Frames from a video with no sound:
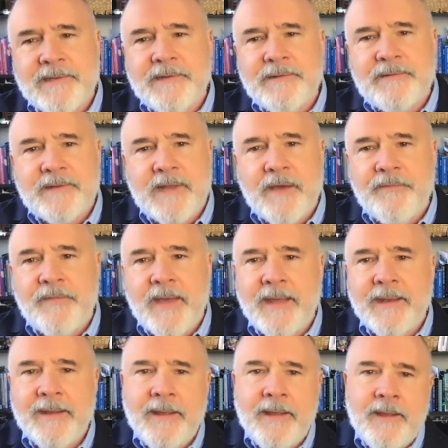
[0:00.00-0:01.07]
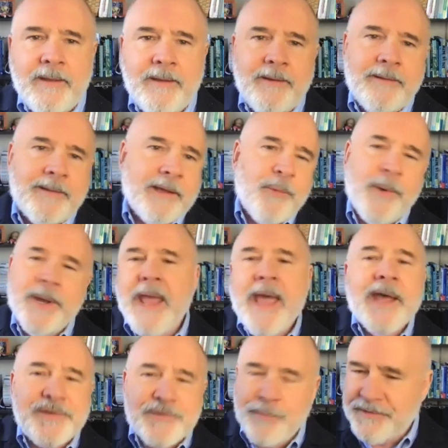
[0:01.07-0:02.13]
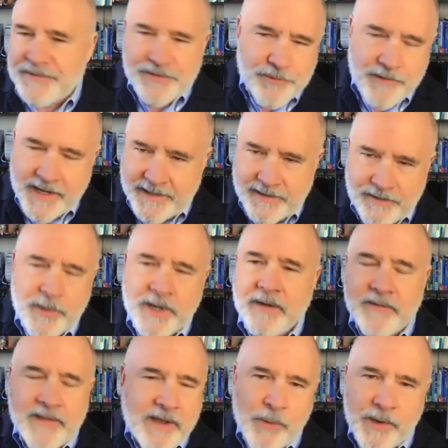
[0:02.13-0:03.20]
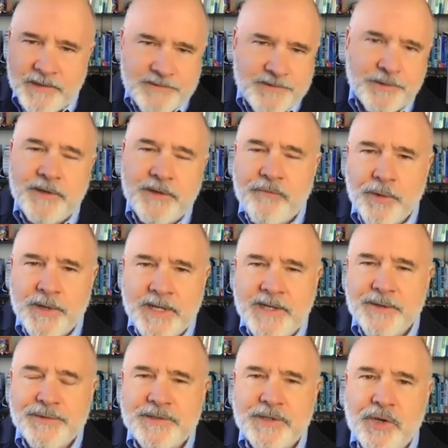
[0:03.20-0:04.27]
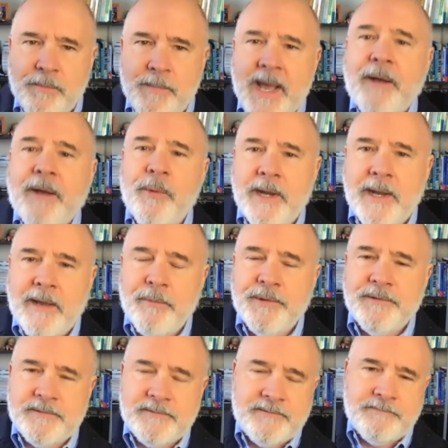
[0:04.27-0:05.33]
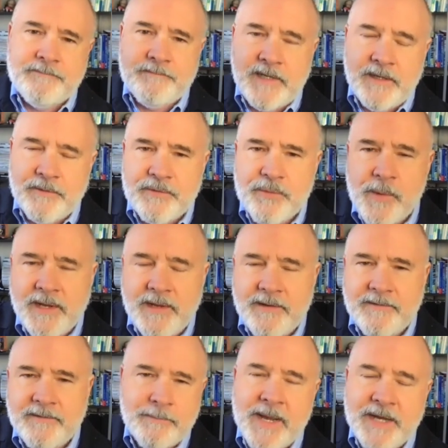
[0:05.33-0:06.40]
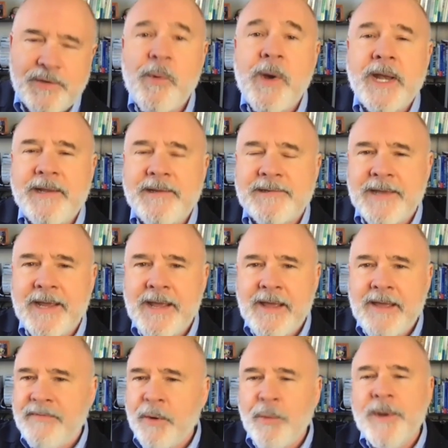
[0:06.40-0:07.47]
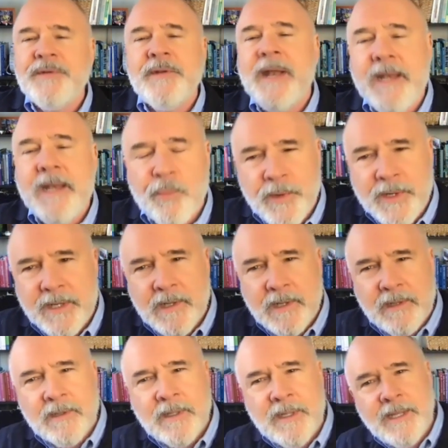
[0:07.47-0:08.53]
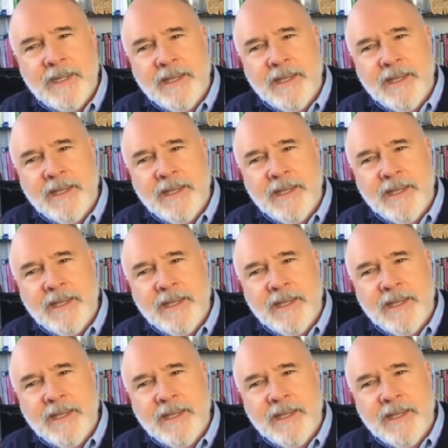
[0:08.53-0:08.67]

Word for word: in stuff that like when est was created whatever that was 30 40 years ago back when i was you know 20 in my 20s there wasn't any real